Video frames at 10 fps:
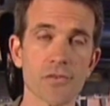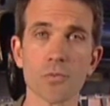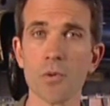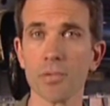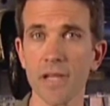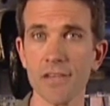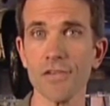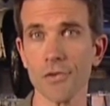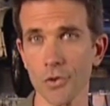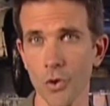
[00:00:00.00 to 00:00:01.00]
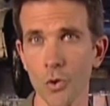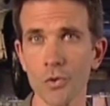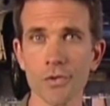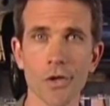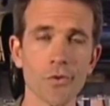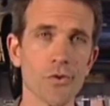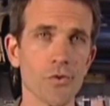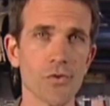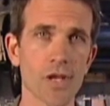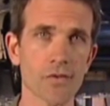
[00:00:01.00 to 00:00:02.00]
to replacing her old O2
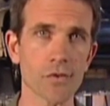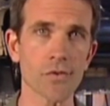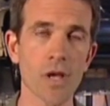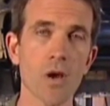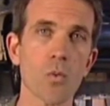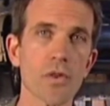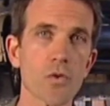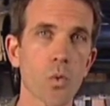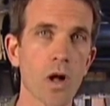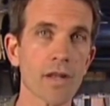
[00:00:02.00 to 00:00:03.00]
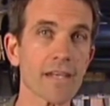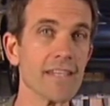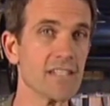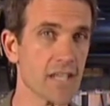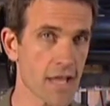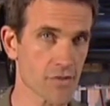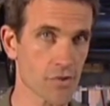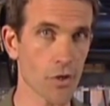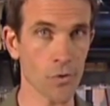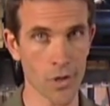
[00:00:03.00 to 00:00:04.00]
sensors with quality
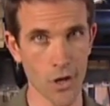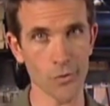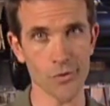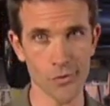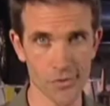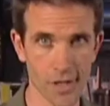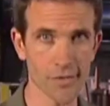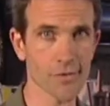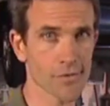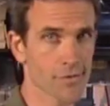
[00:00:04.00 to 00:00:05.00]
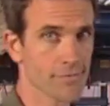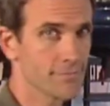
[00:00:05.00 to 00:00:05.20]
Denso O2 sensors.